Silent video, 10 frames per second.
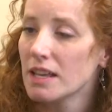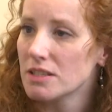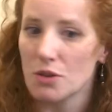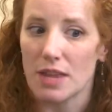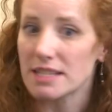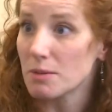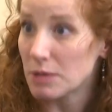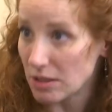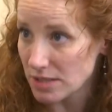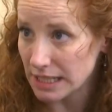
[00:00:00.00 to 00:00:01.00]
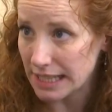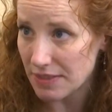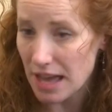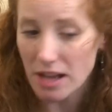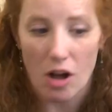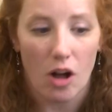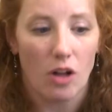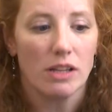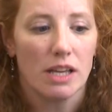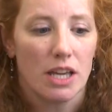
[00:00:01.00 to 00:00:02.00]
so that someone else can get that
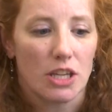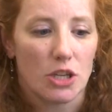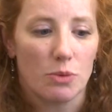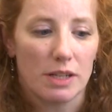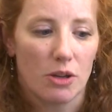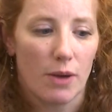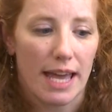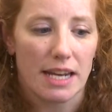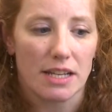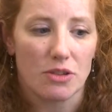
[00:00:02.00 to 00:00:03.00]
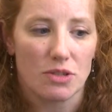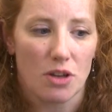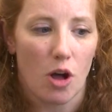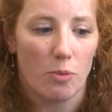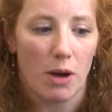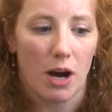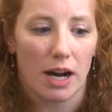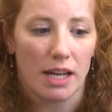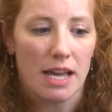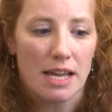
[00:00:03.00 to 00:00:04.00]
call, you would go ahead and use call
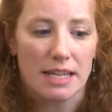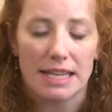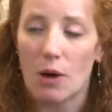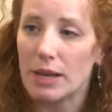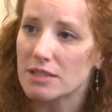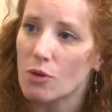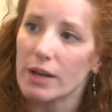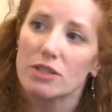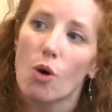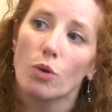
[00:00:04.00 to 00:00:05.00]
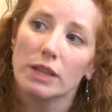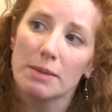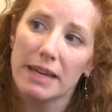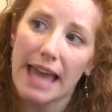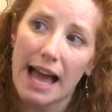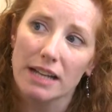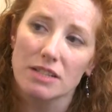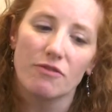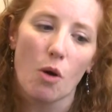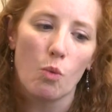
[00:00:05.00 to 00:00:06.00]
park. Now it's going to only be
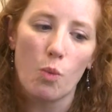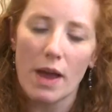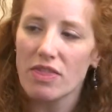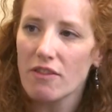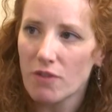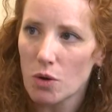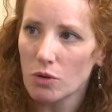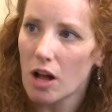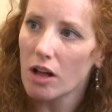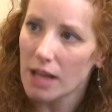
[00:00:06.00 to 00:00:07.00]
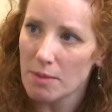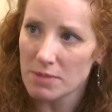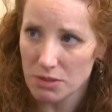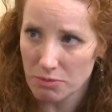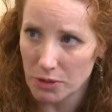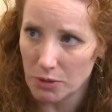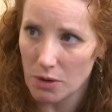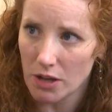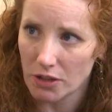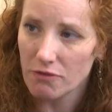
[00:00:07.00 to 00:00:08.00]
active when the phone call comes through
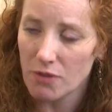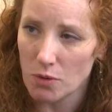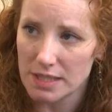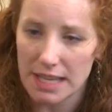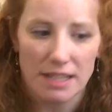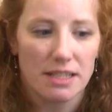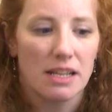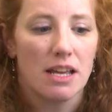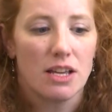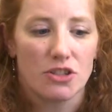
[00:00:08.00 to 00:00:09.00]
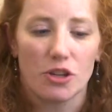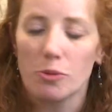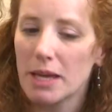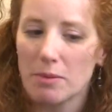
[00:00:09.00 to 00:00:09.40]
on your phone set, so you'll be